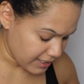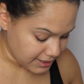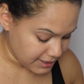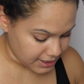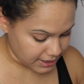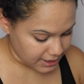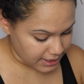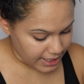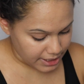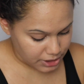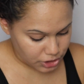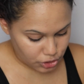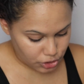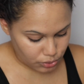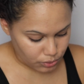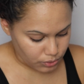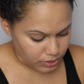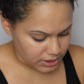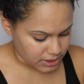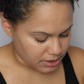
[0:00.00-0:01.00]
I did get
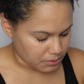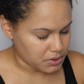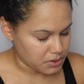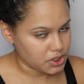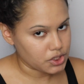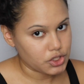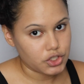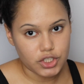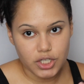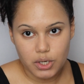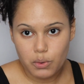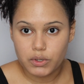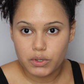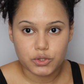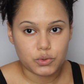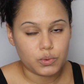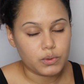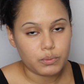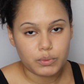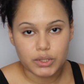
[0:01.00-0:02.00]
two because I wasn't sure
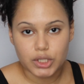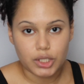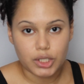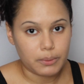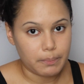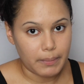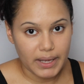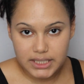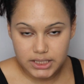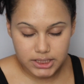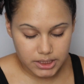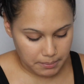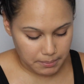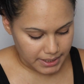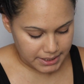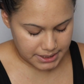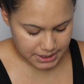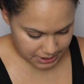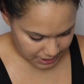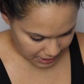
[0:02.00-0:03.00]
which one would look best on
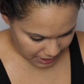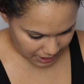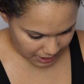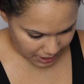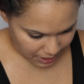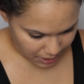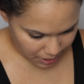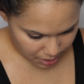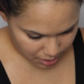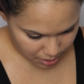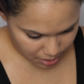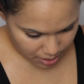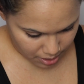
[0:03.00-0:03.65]
my skin.